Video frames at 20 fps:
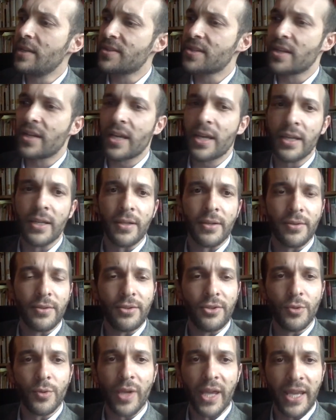and said, hey,
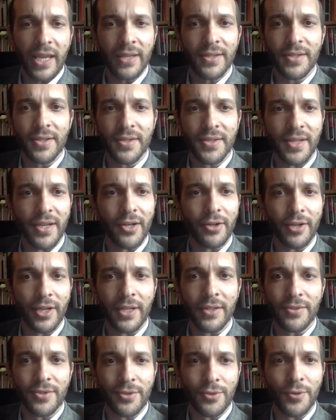you can't
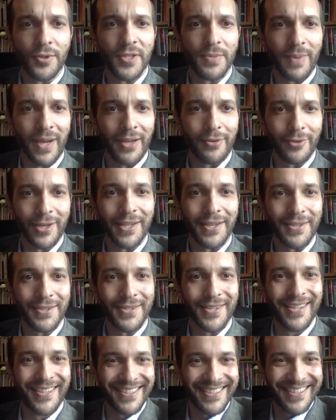segregate students by
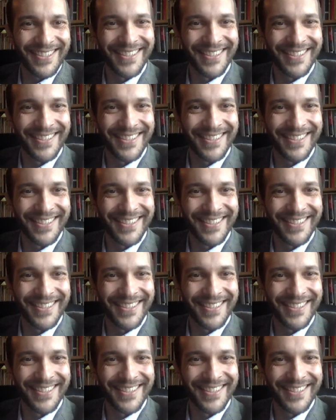race.